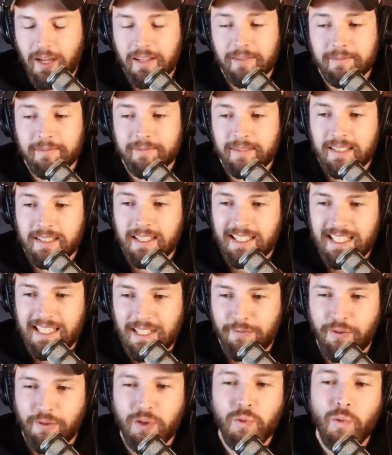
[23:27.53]
but
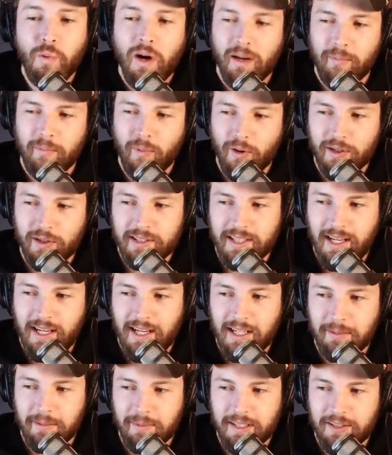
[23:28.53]
if you want more
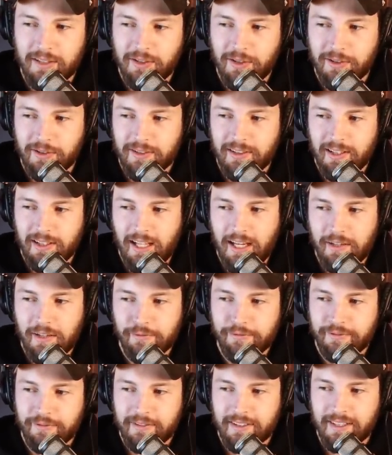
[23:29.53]
time in your
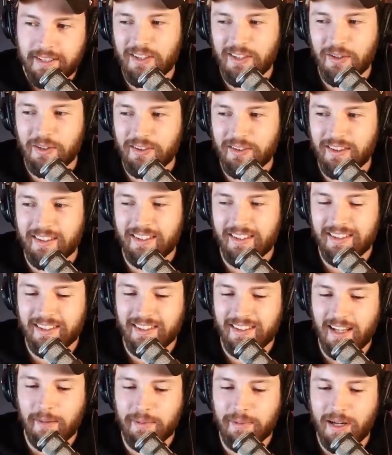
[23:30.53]
life, consider
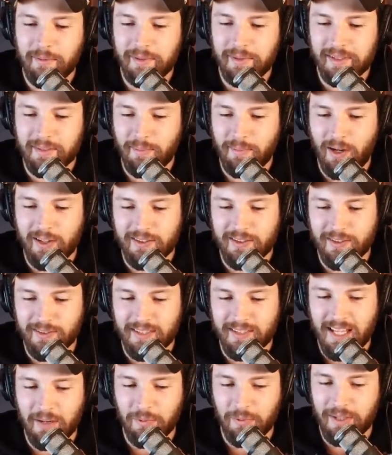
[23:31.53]
the upcoming
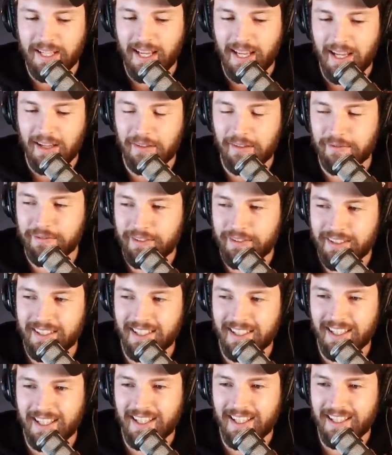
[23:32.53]
sponsors that we have,
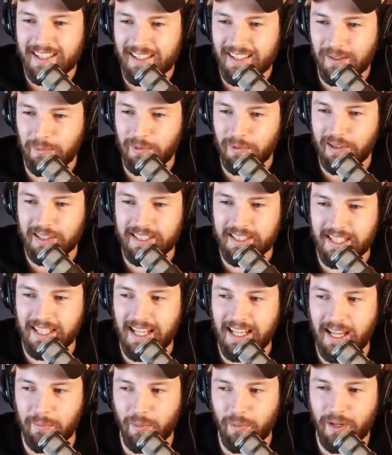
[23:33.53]
uh, and we're going to
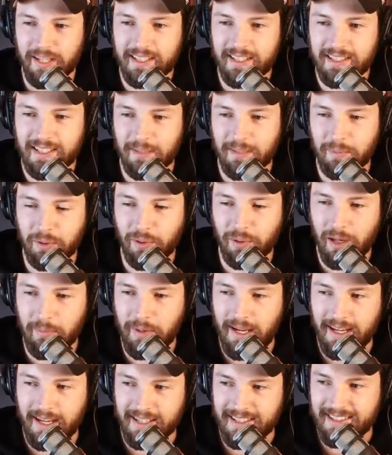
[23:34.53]
take an ad break and be
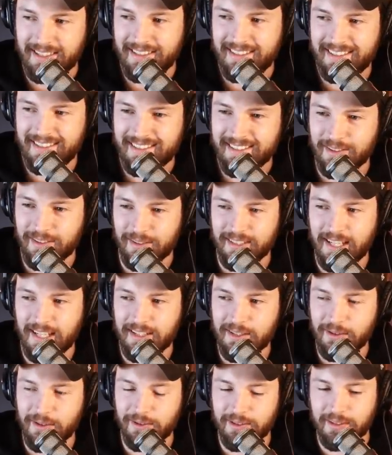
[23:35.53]
right back. So
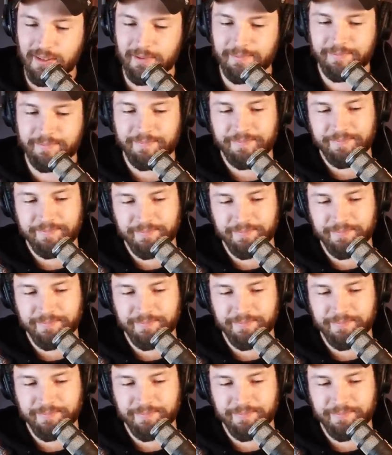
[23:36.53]
stay tuned.